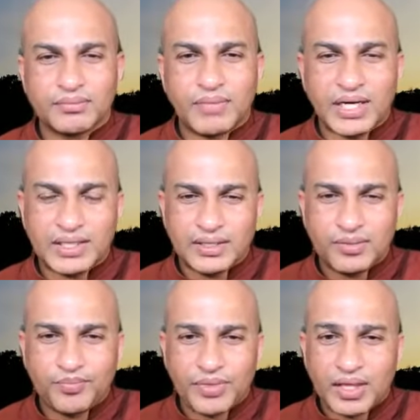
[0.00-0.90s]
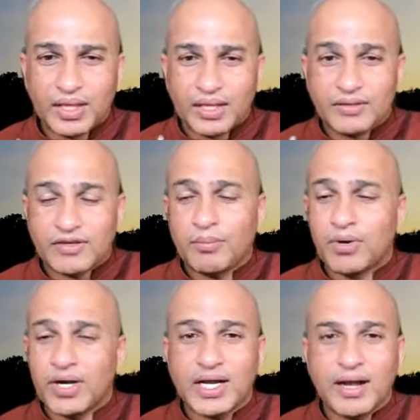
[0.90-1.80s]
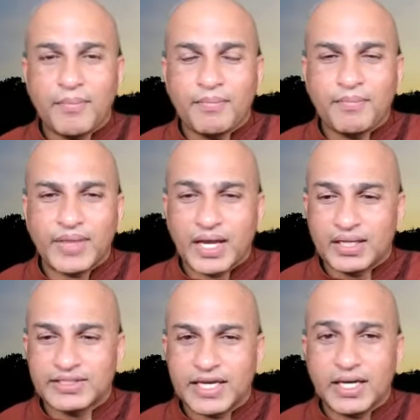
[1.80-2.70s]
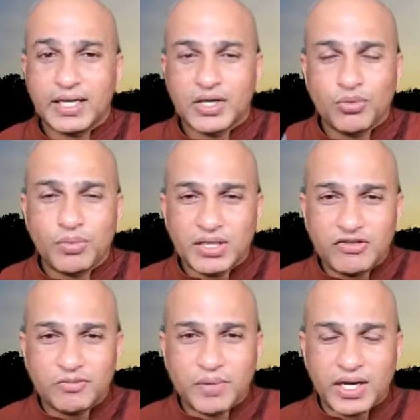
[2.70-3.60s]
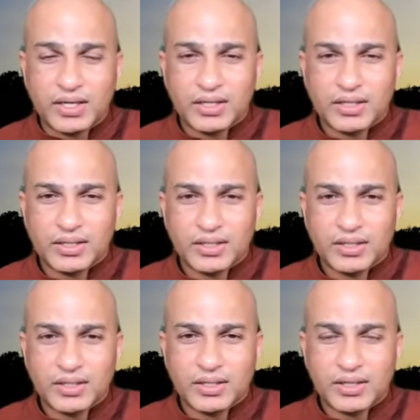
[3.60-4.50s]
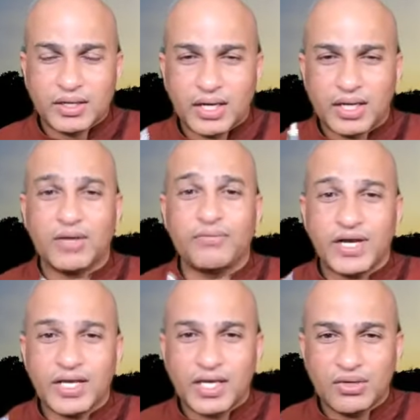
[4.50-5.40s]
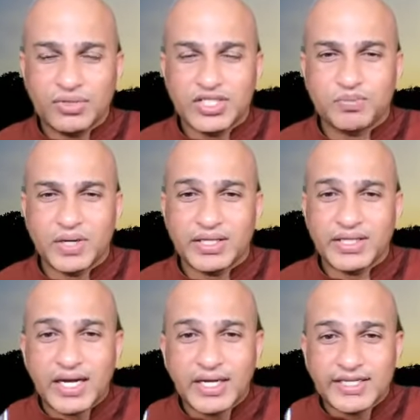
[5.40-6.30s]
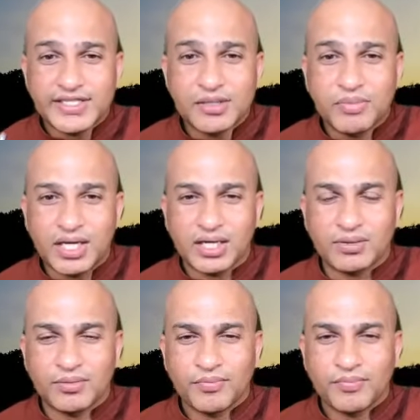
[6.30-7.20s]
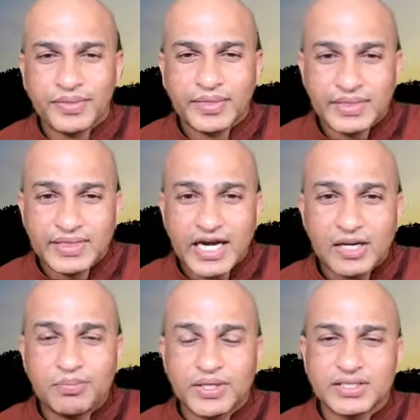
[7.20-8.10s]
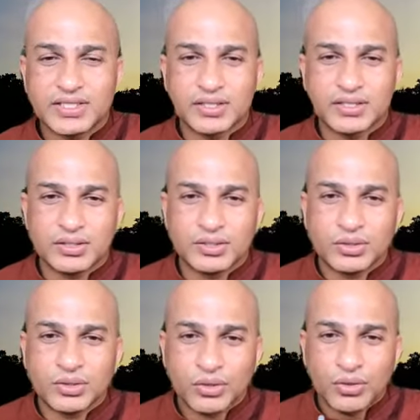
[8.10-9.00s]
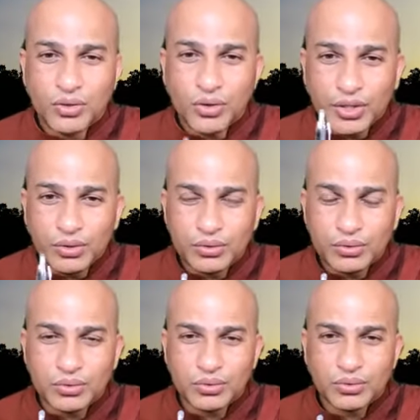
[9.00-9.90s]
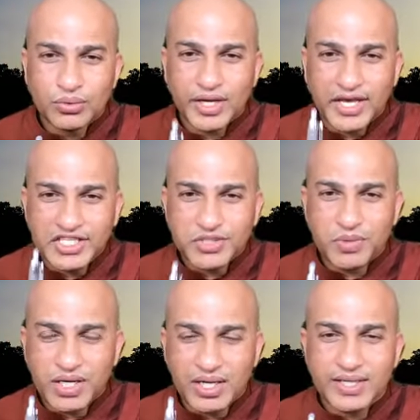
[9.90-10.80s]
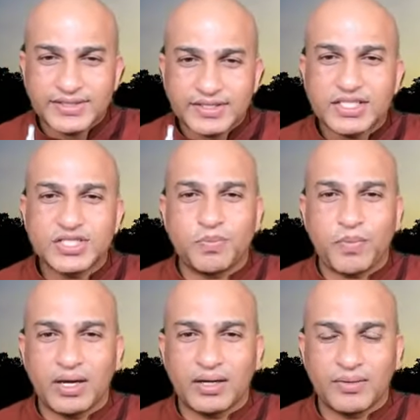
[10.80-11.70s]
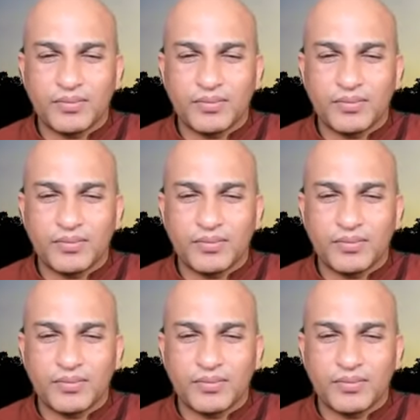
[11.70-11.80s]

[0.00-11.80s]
But somebody come and say, give me this pen. And if I give this pen, that doesn't mean that person going to experience this pen.